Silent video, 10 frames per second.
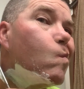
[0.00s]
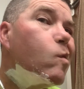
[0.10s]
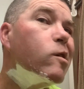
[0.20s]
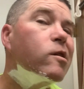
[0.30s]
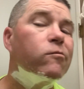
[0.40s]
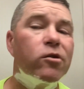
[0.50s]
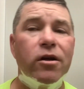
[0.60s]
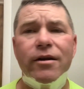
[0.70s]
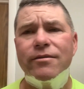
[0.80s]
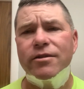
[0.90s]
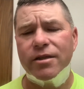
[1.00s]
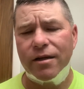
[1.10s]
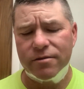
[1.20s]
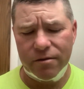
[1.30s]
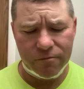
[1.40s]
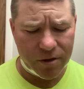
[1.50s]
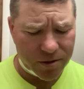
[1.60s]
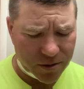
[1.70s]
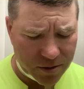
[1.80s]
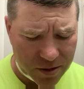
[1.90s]
And then we're cutting checks to
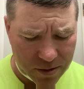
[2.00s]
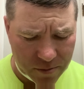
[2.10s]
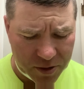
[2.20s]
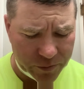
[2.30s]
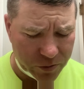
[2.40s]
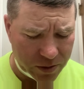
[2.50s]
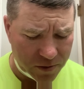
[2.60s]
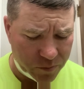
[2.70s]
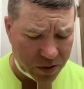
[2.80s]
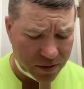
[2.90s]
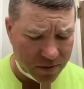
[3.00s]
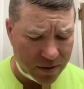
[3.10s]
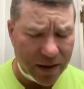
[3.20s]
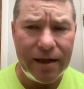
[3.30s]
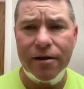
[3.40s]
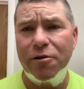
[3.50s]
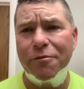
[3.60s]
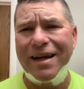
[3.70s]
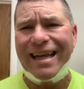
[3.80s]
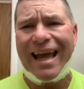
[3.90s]
Russia to send people into space, and they got to go
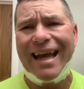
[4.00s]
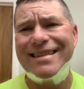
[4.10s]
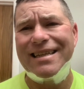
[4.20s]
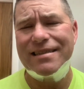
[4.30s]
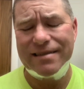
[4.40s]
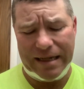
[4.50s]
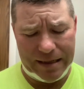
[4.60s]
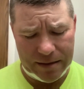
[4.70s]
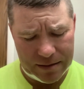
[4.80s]
over to Kazakhstan.